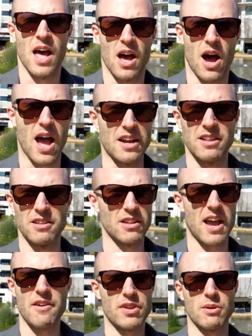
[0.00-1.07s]

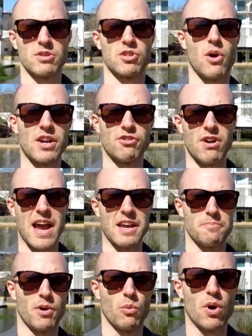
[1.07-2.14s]
Everything was going great,
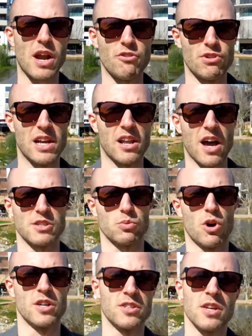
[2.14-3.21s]
but what I realized
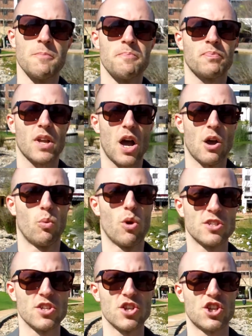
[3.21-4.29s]
was I
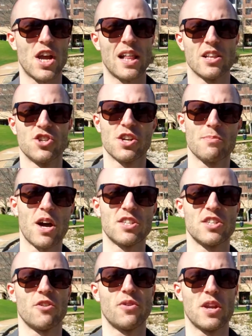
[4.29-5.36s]
wasn't challenging
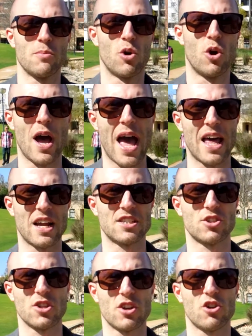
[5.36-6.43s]
myself anymore, and I
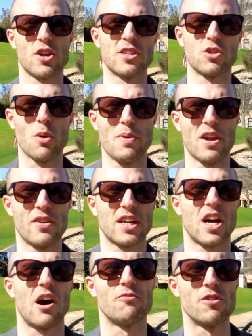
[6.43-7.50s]
sort of got into a bit of a
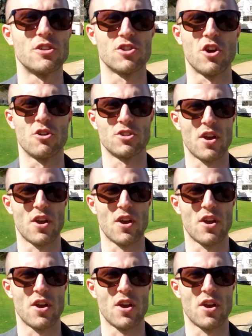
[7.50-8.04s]
comfort zone.